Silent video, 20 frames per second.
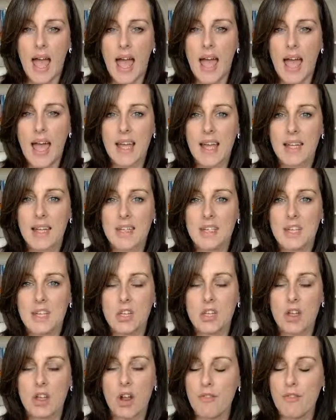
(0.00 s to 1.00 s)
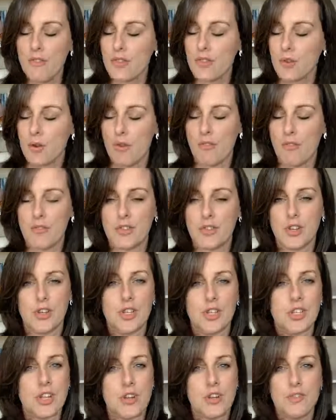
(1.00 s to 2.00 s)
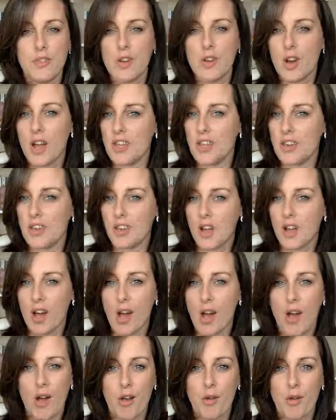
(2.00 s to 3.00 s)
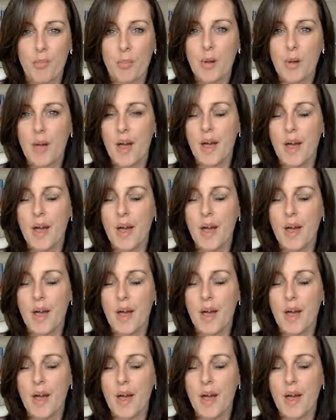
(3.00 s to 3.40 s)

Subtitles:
and you don't feel confident, you don't feel like you can cope,